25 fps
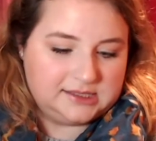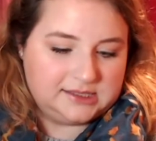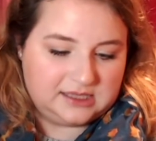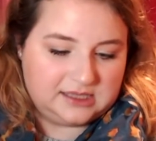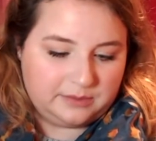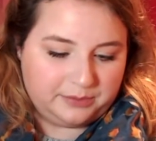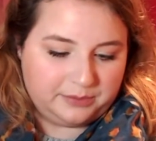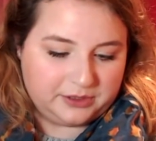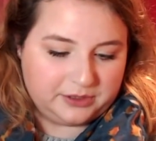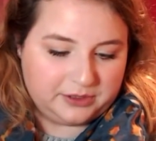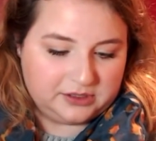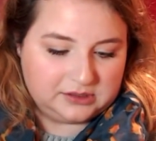
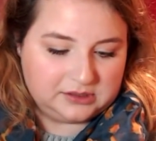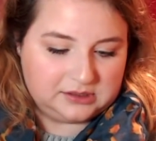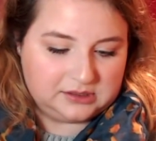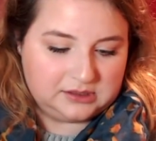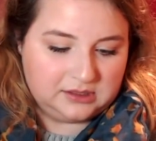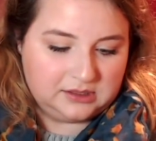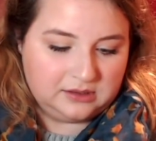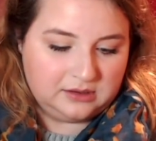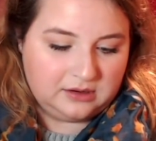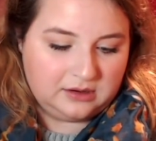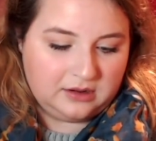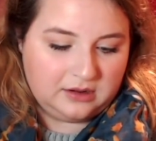zippers
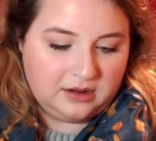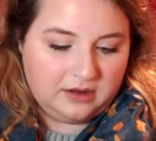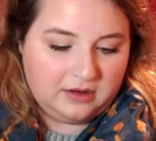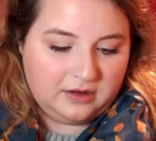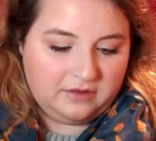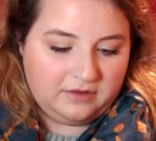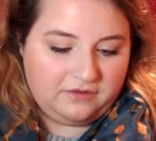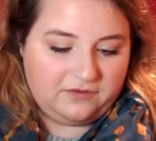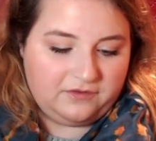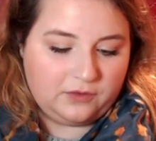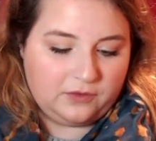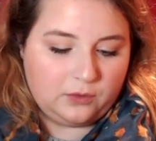
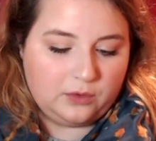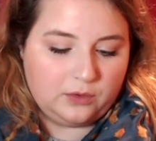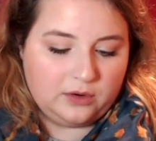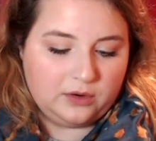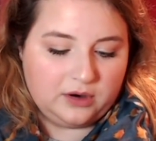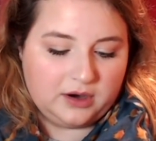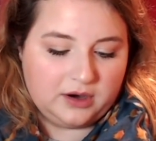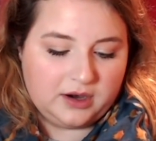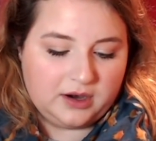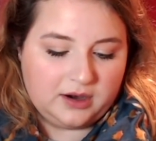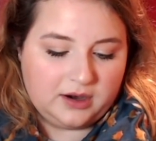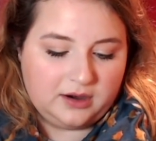
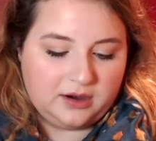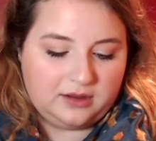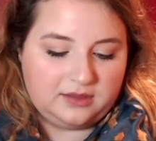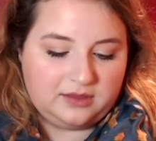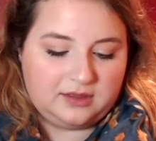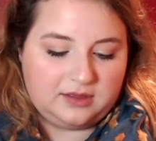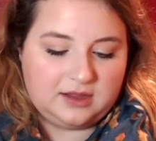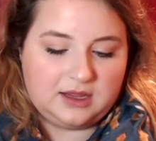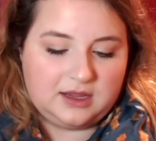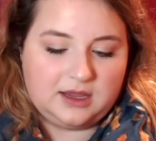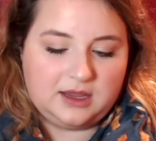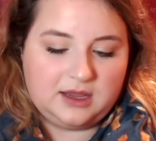for
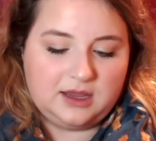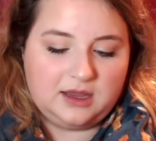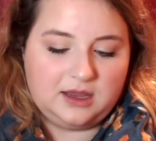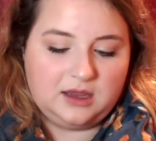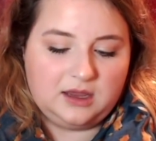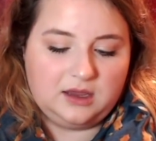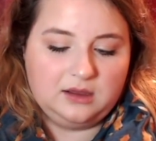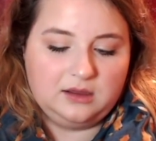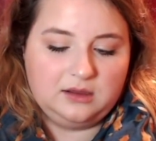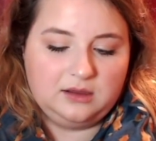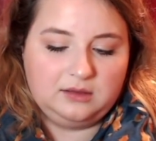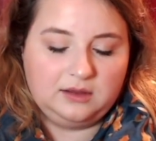the
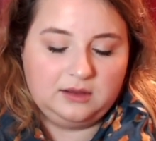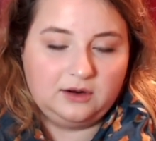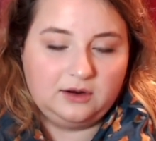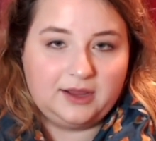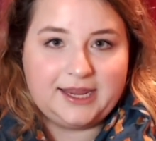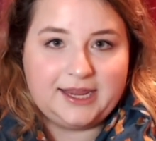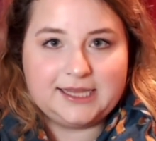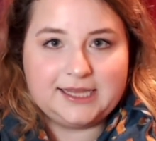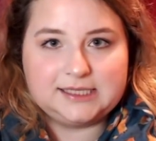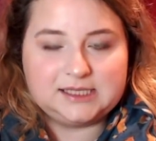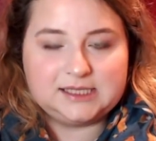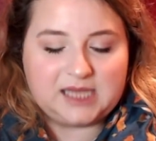little
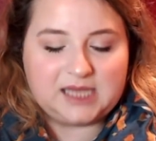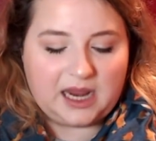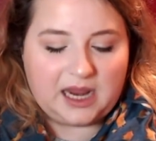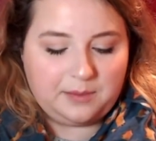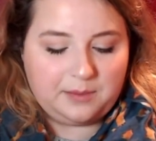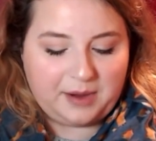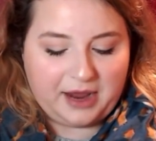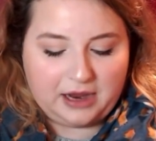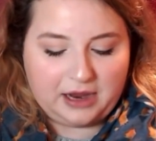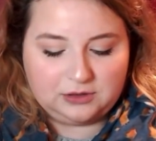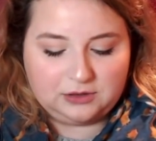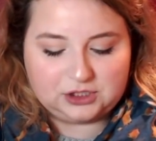inside
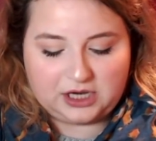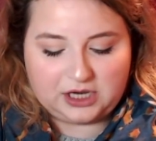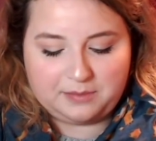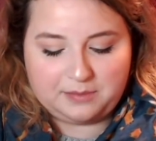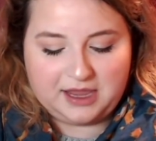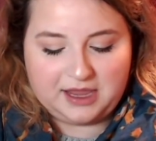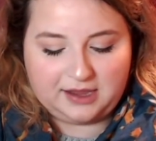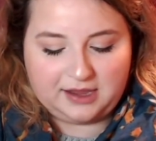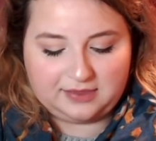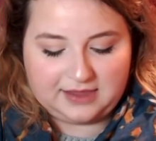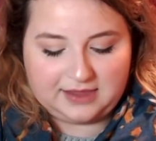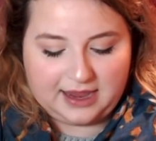pouch I
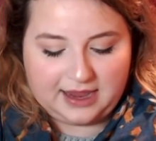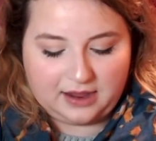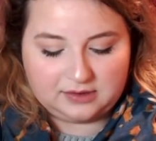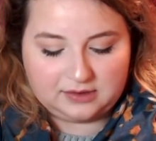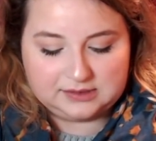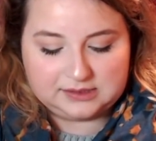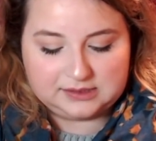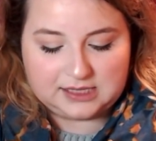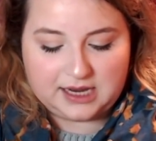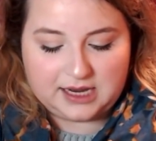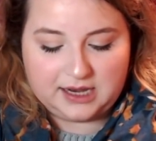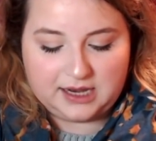make on the
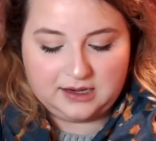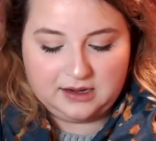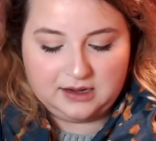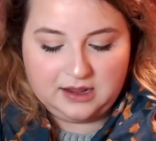outside.